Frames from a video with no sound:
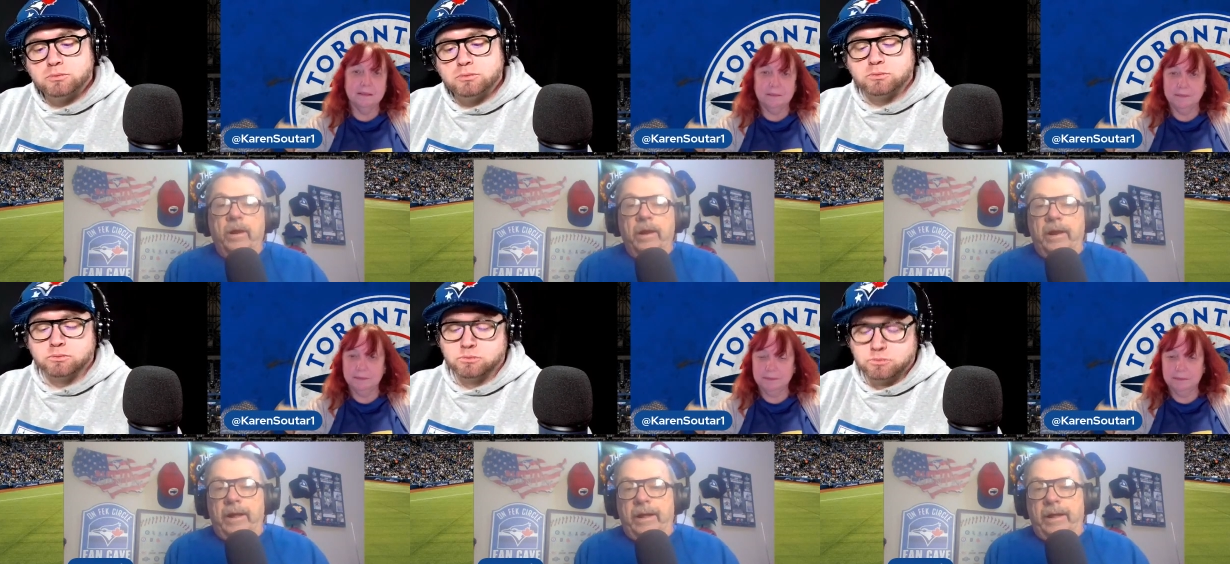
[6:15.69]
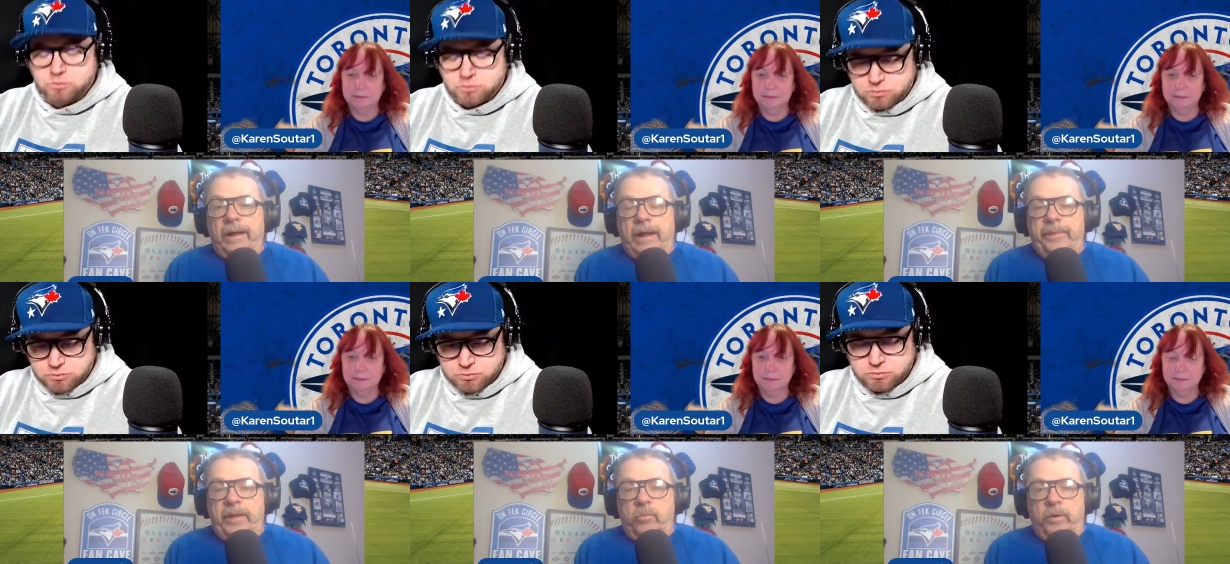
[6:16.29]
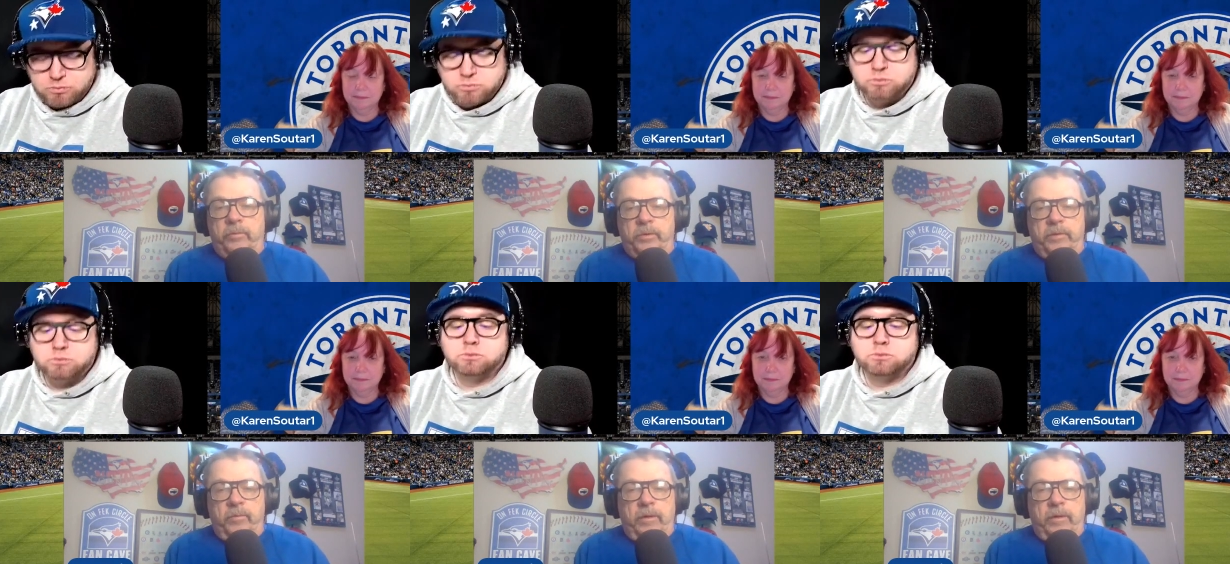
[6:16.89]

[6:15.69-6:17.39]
Speaker 1: Mm-hmm. Uh, I think what re-